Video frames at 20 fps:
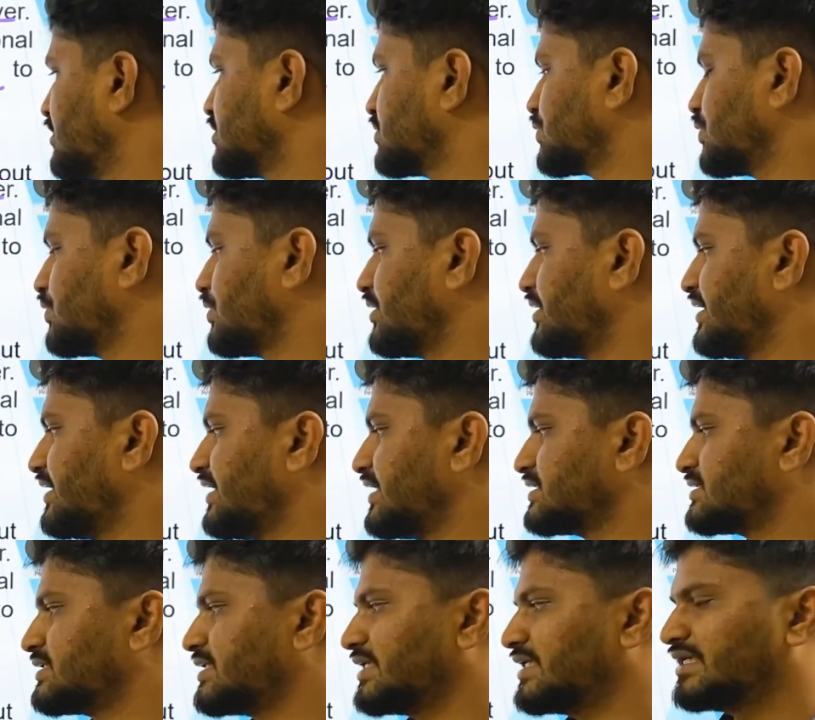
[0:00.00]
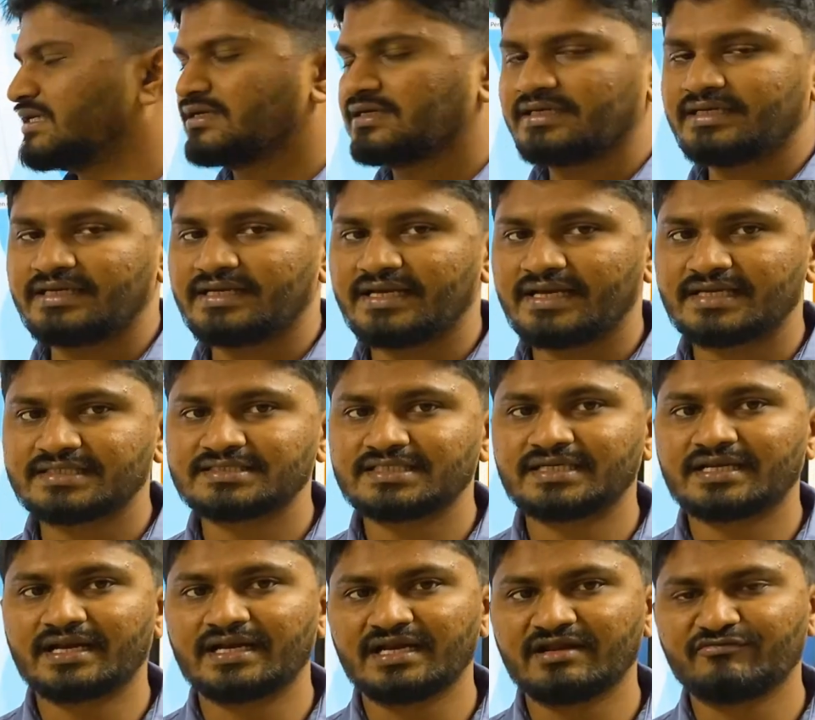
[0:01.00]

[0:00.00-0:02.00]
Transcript: so India has a trade